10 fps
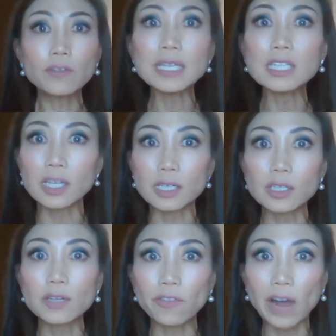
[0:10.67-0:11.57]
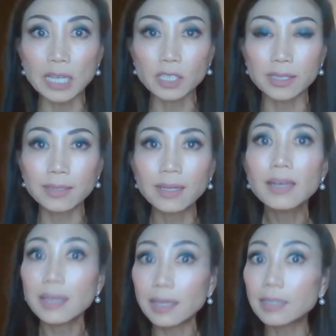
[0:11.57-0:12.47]
of ejection
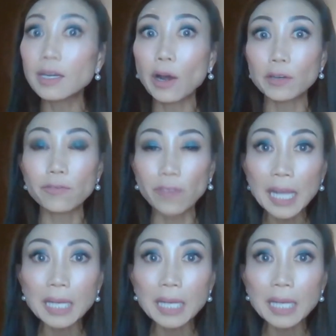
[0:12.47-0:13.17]
fraction in heart